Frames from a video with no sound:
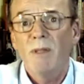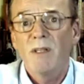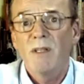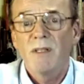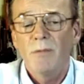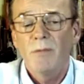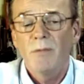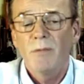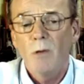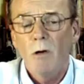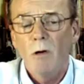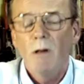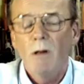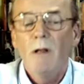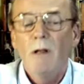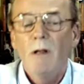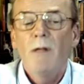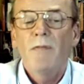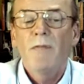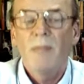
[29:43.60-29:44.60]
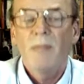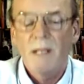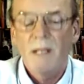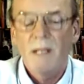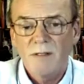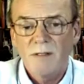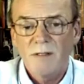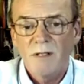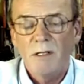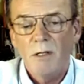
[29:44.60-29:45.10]
things that you have
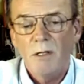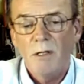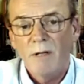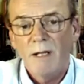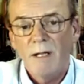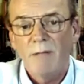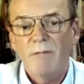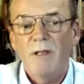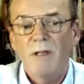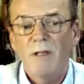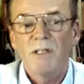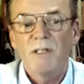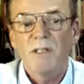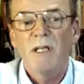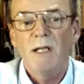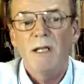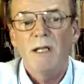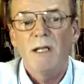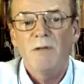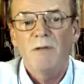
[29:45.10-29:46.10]
achieved on the time.